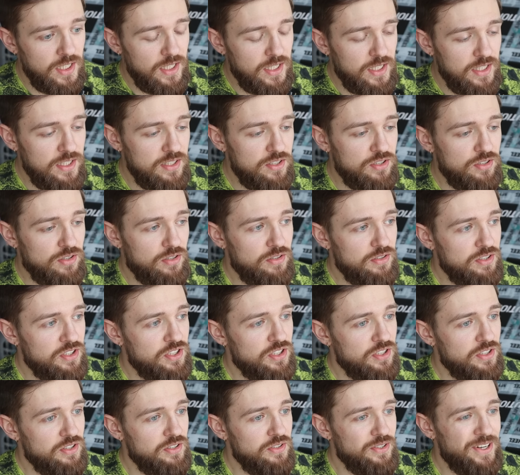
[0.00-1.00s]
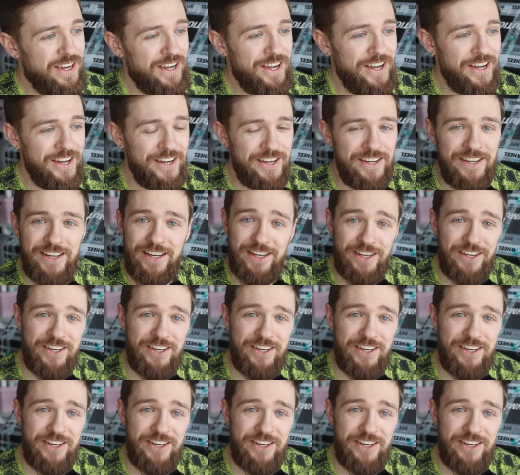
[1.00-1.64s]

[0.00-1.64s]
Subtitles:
is also a